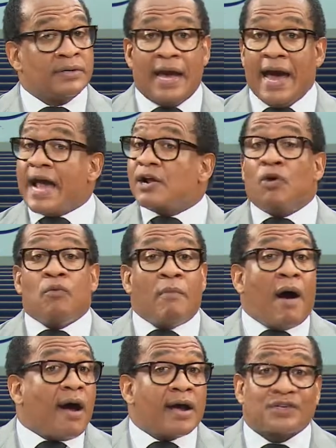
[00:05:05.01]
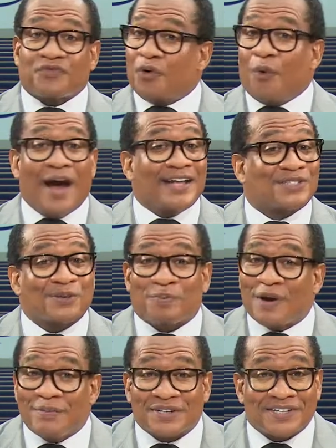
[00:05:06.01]
Now, I don't march for white
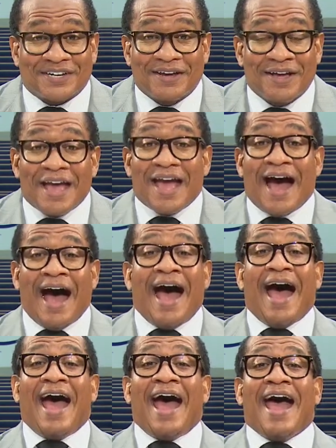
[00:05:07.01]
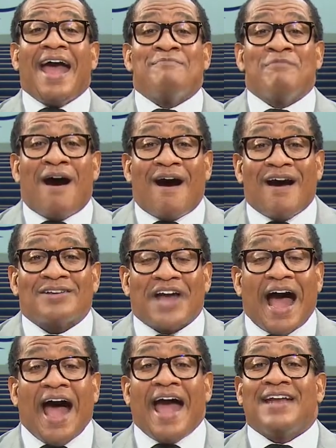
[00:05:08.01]
supremacy. I march,
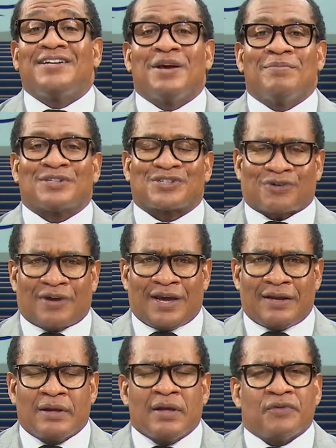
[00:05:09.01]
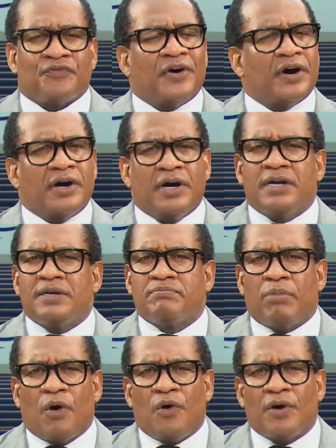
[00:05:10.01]
I demonstrate for
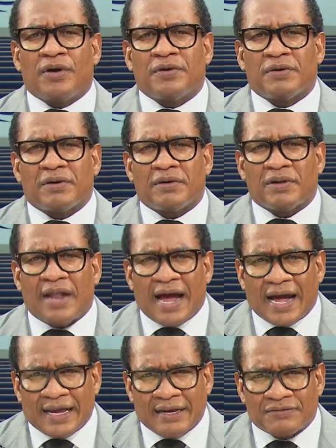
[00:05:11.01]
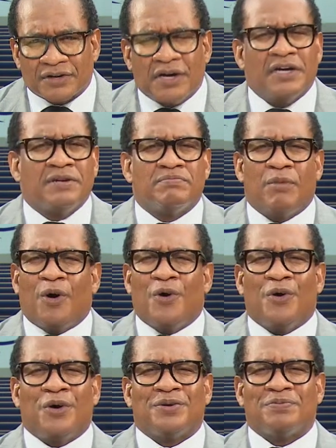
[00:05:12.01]
unborn lives,
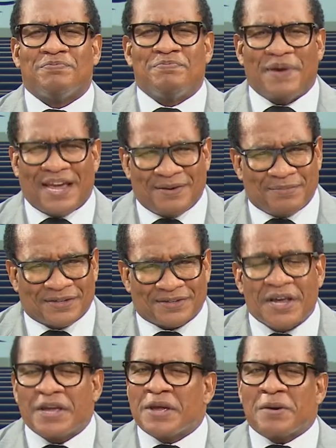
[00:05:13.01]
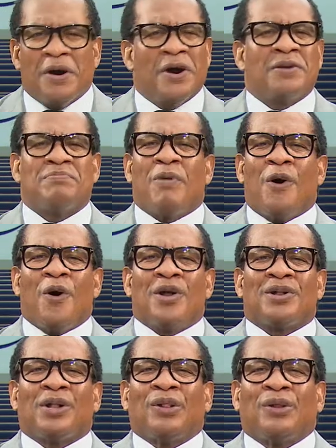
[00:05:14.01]
unborn babies
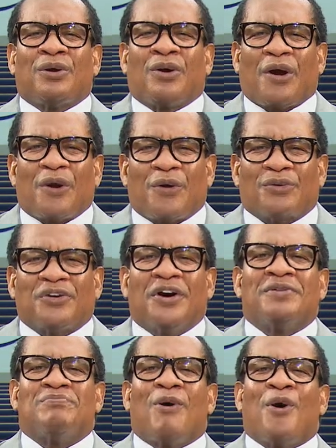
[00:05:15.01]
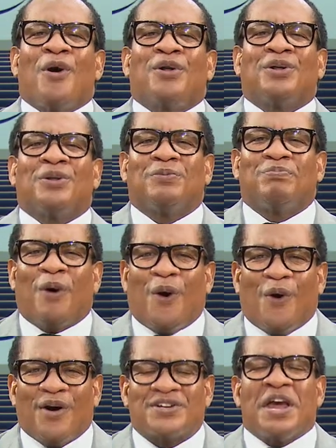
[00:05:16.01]
unborn little girls, unborn little
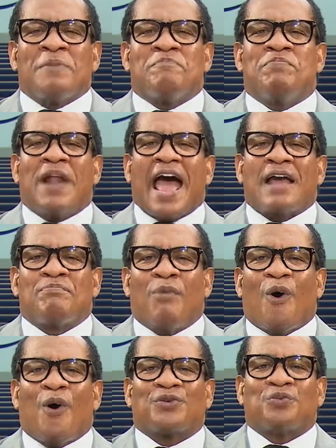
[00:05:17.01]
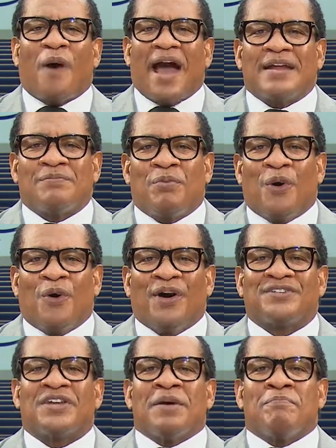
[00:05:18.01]
boys, black boys, white
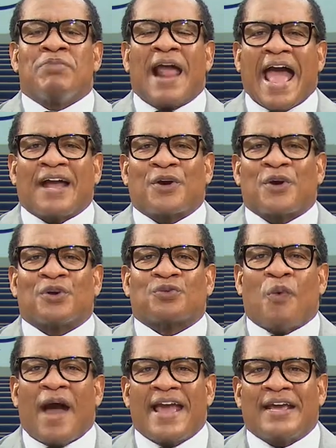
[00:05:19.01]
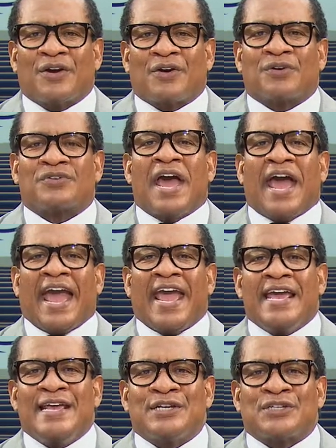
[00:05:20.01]
boys, black girls, white girls,
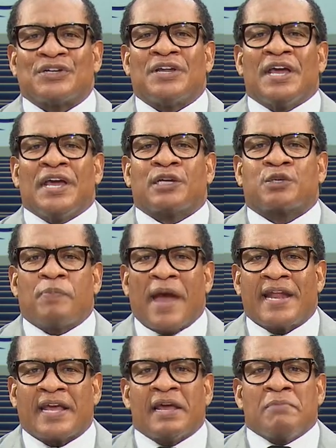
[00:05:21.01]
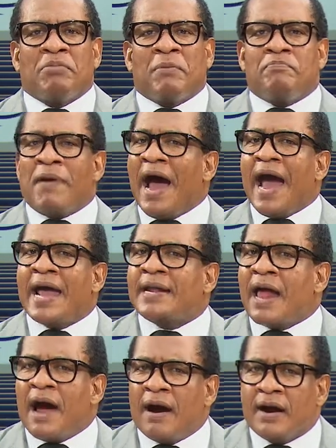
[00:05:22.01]
Asian, Hispanic. But by
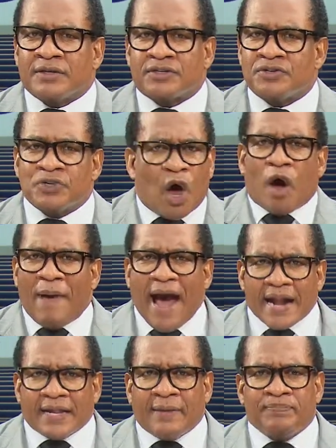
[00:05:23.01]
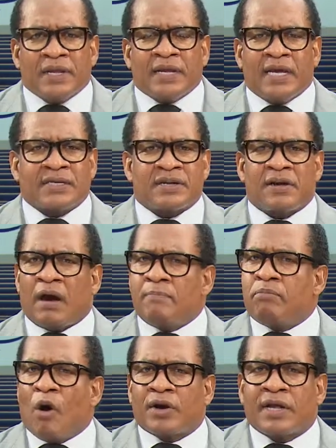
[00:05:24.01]
and large, nobody is
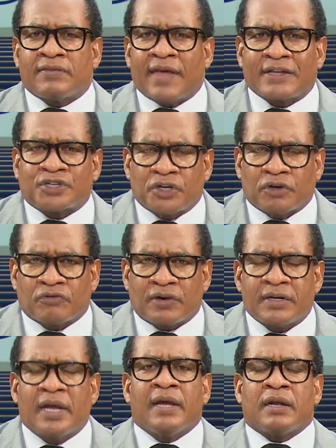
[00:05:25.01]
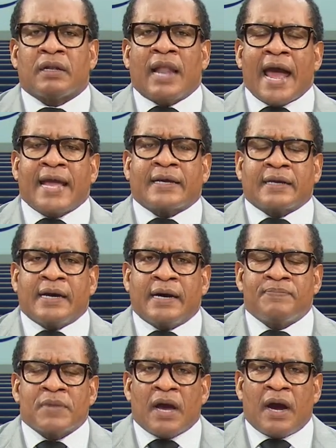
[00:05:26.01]
aborting their children like
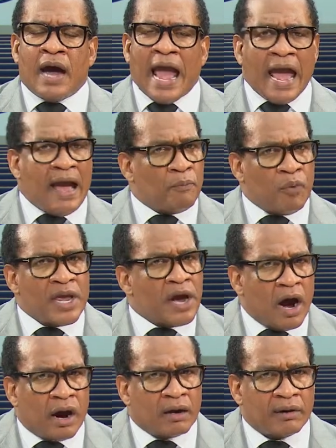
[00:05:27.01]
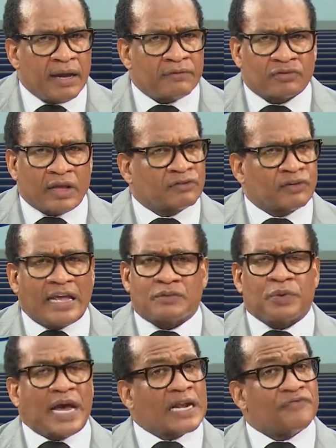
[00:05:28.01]
uh, uh, I, I, we are. And, and
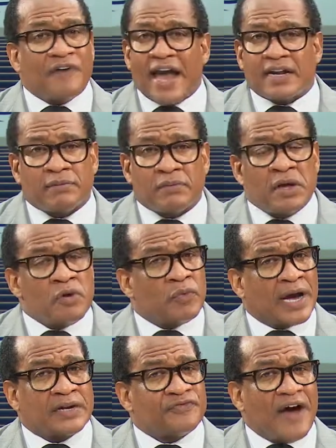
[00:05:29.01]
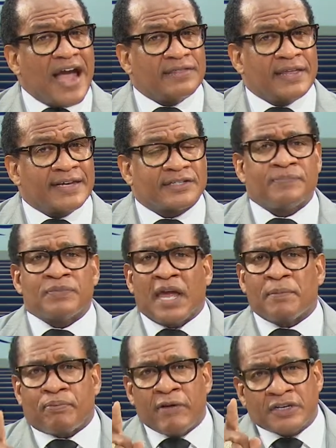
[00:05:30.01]
saints, we got to fight it. We got to fight this.
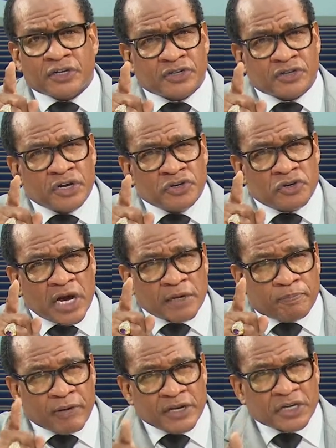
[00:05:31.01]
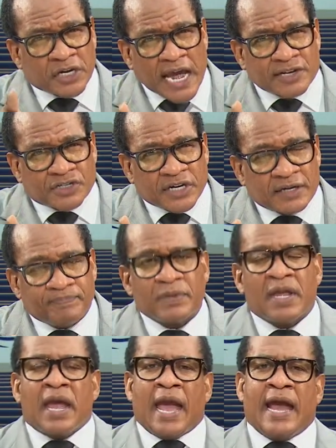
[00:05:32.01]
And preachers, you got to preach against it.
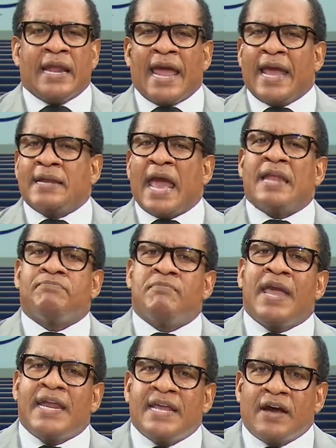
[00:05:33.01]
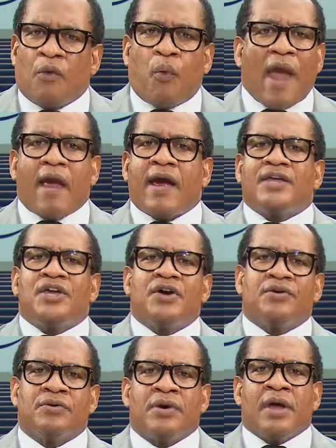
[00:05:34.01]
And, and, and media, where are
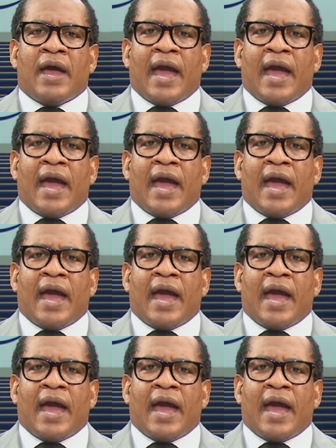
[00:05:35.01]
you?